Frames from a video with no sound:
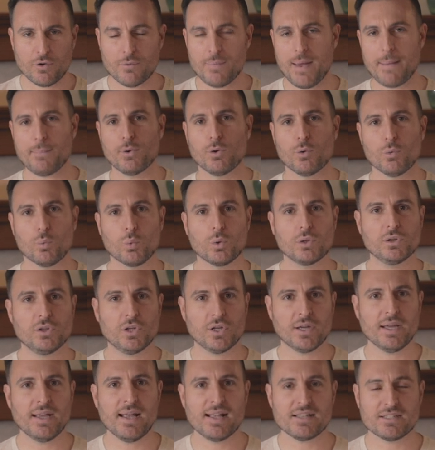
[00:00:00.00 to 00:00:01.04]
Remember, we're
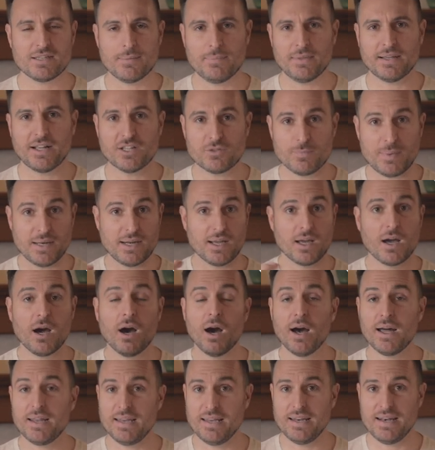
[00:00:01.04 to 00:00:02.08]
looking at something that's been
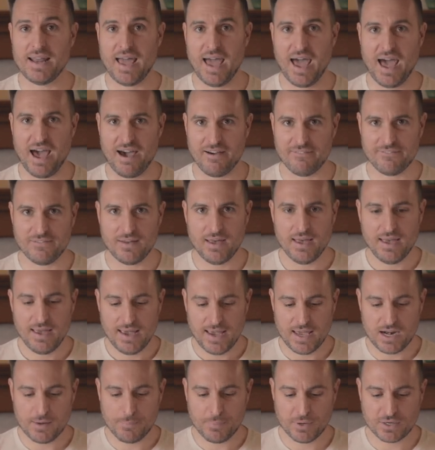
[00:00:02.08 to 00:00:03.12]
cut in half.
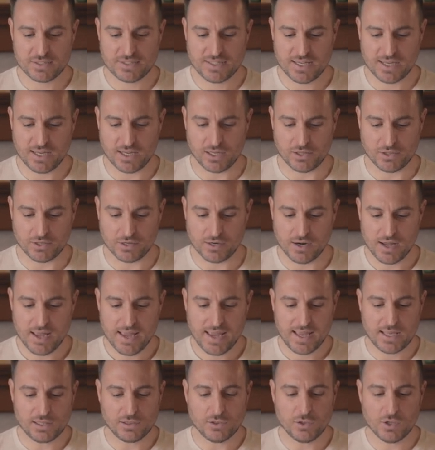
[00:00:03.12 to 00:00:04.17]
And in particular,
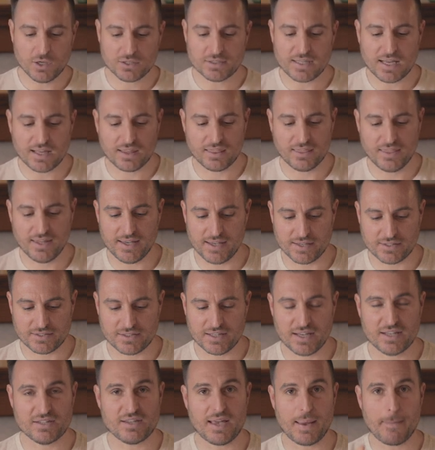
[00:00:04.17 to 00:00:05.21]
it looks like this
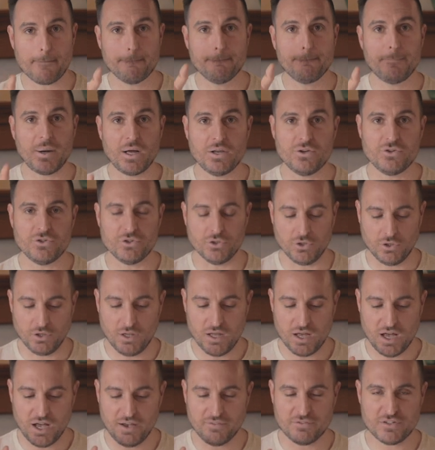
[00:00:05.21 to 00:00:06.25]
is a
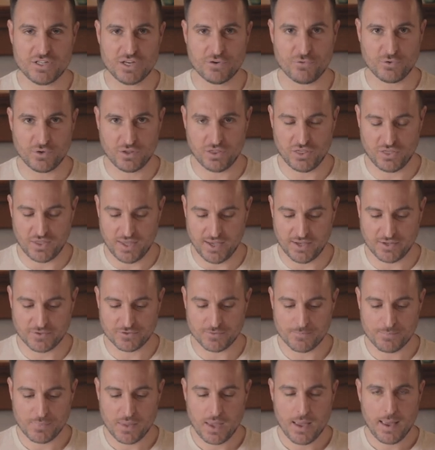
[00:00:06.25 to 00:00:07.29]
bundle of different
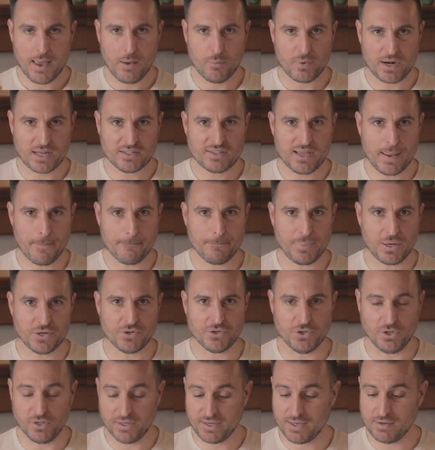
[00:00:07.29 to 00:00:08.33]
things. And when I say
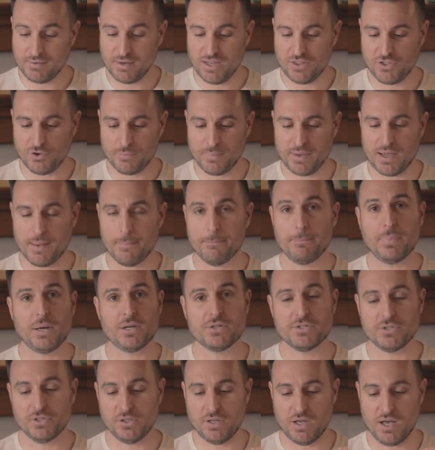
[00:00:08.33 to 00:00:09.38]
bundle, it can either be a
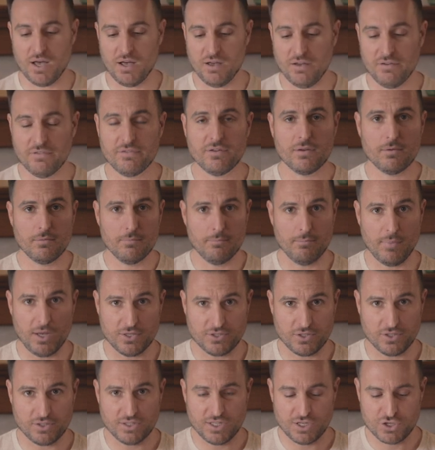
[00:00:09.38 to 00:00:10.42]
bundle of
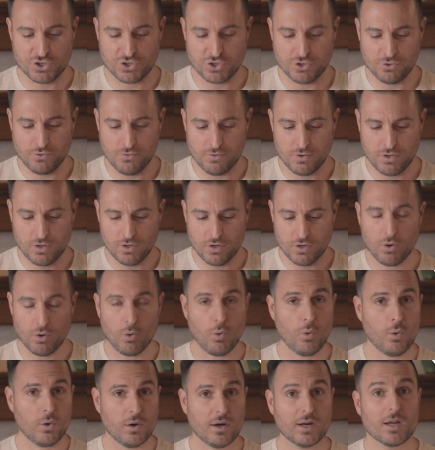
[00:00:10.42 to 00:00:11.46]
muscle tissue,
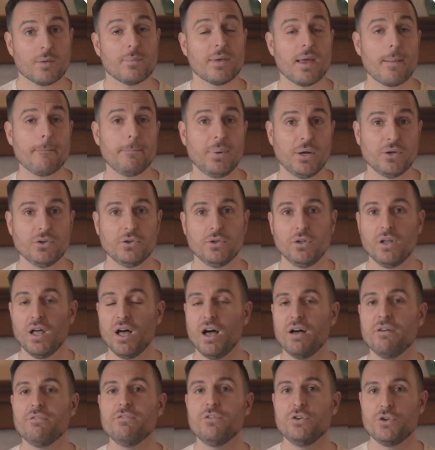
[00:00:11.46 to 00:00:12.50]
or it can be a bundle
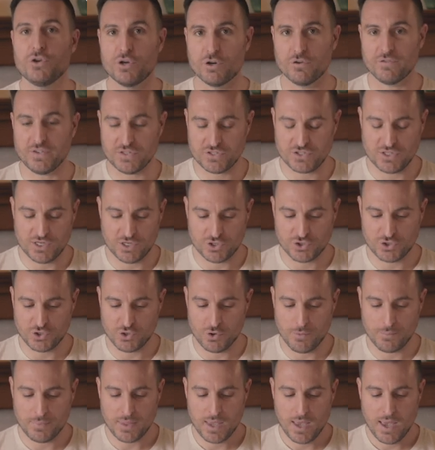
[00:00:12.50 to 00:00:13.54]
of nervous
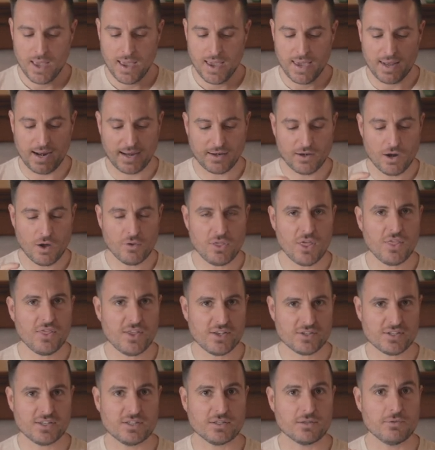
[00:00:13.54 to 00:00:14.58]
tissue. And I know that
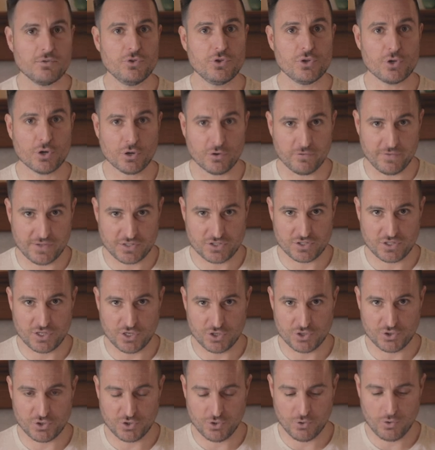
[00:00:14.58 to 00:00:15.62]
this is nervous
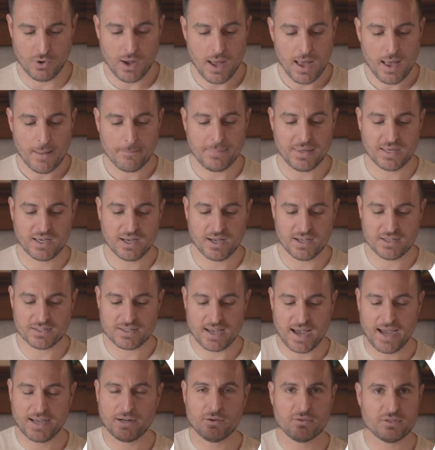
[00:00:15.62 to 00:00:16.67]
tissue because
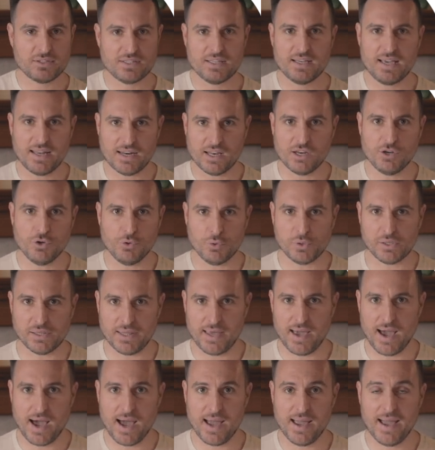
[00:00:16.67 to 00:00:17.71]
I don't see any
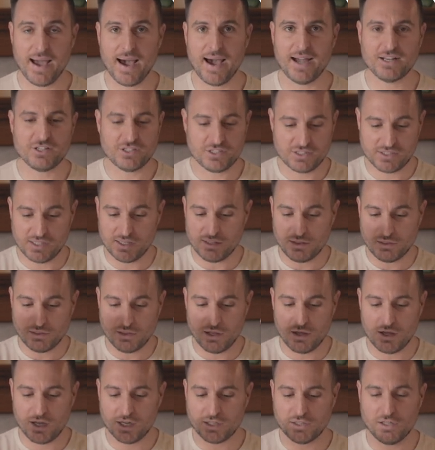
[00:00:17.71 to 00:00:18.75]
nuclei. I just see
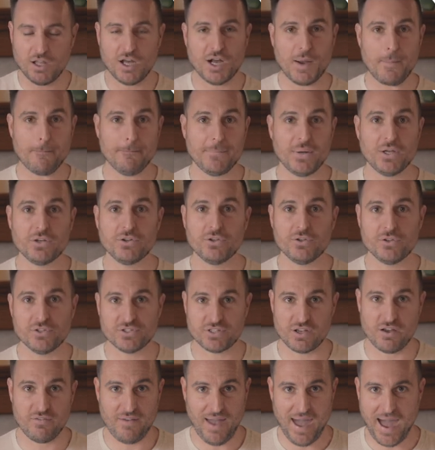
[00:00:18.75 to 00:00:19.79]
long, long bundles
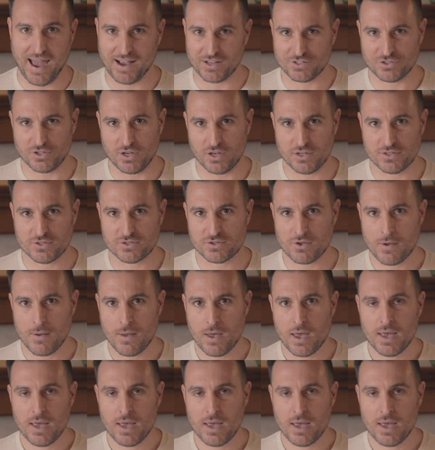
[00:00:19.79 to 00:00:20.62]
of axons.